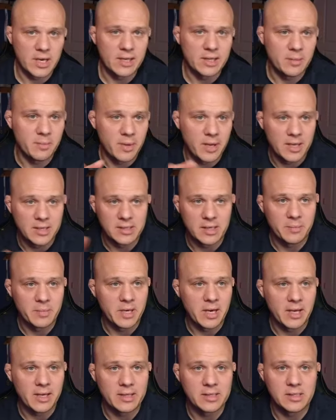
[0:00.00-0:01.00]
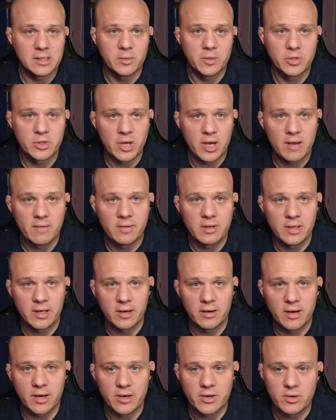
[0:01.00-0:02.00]
the base. I mean, I could see what you have in
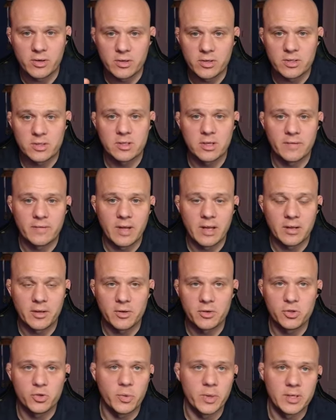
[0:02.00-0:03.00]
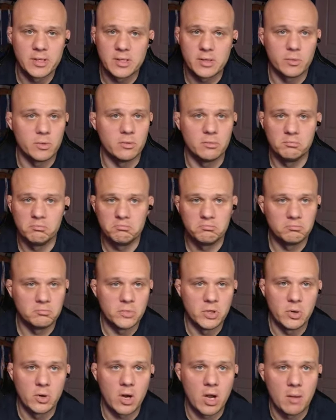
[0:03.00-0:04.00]
there, and you could just give that little twist. It'll
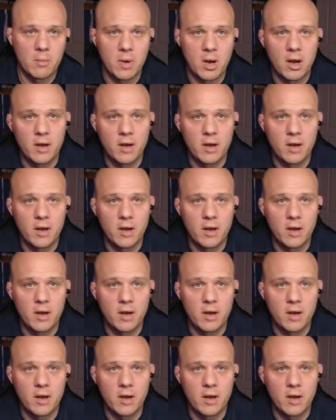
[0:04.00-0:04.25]
come off.